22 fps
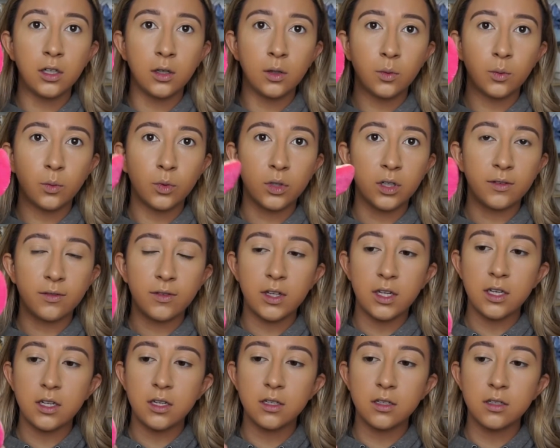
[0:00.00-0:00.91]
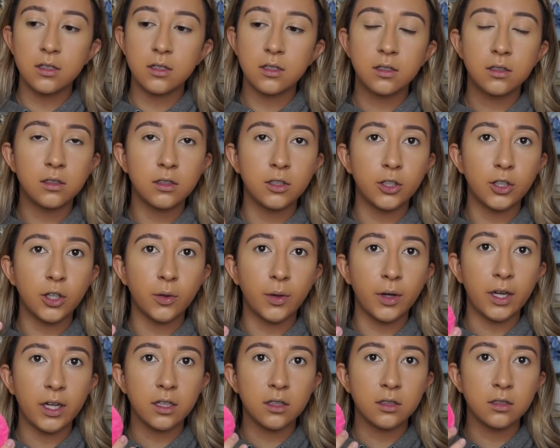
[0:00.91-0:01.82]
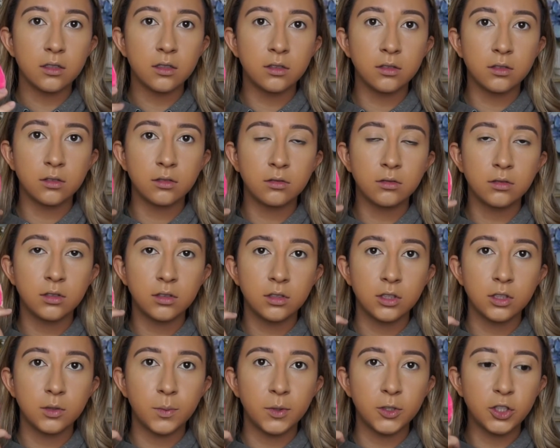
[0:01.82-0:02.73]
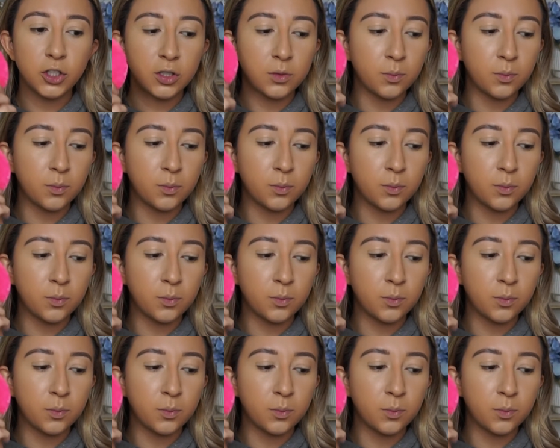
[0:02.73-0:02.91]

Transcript: one of these, you know, hand sponges,